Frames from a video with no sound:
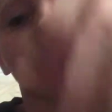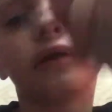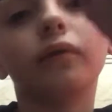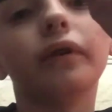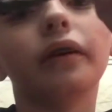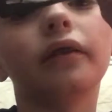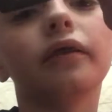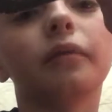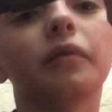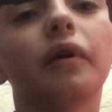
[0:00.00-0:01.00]
Well,
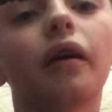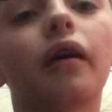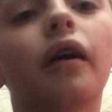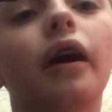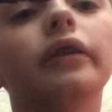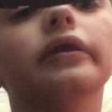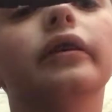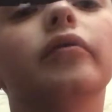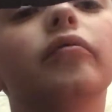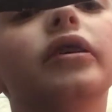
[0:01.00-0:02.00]
I
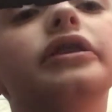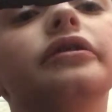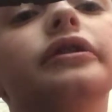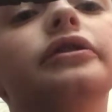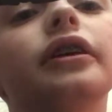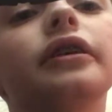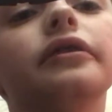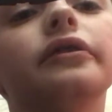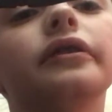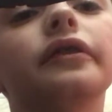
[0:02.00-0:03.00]
originally tried
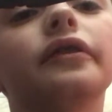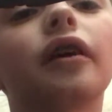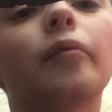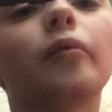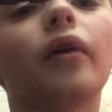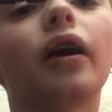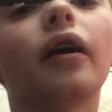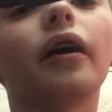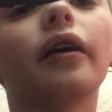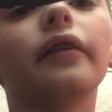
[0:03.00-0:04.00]
using this copper wire
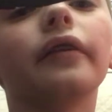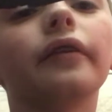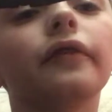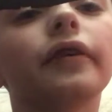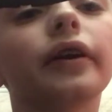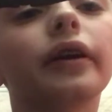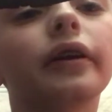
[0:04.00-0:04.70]
as a freaking